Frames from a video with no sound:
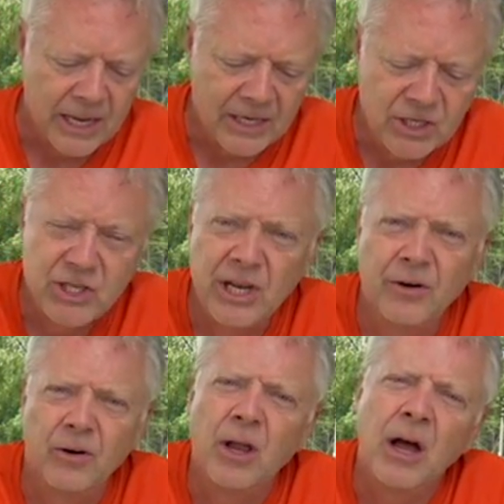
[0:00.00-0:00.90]
In
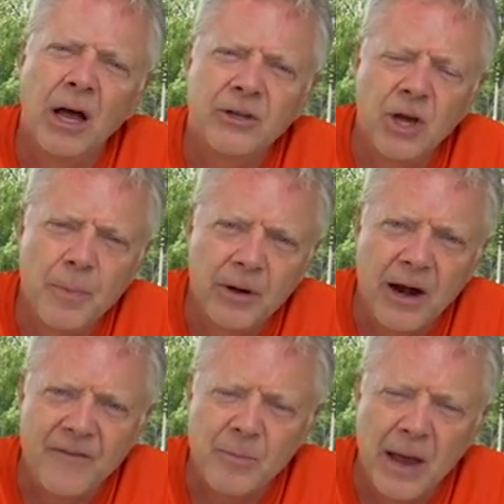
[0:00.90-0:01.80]
general, a
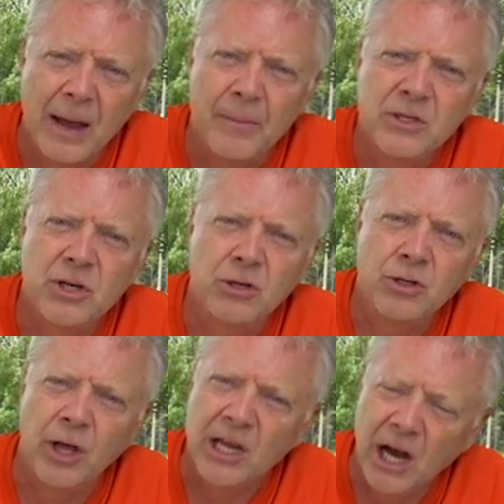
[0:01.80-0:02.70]
topographic map shows
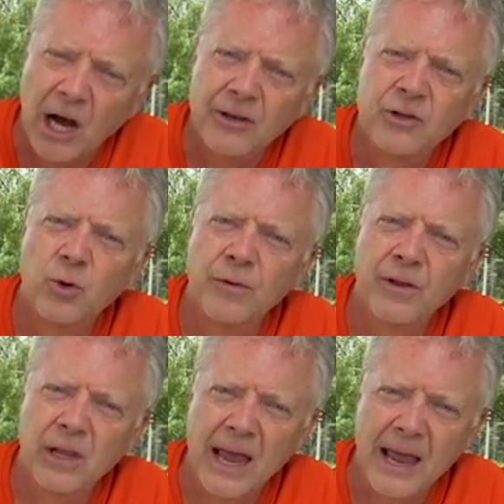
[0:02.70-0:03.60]
you the contour of
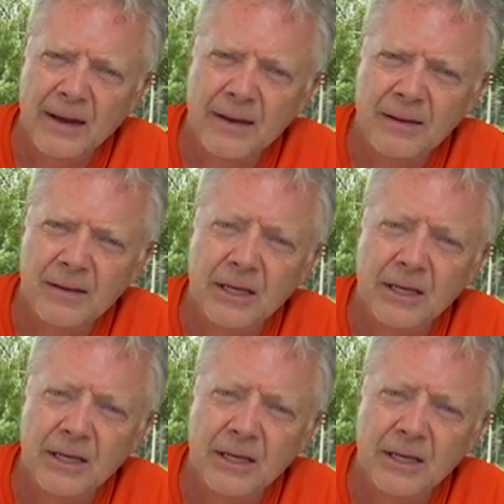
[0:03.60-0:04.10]
the land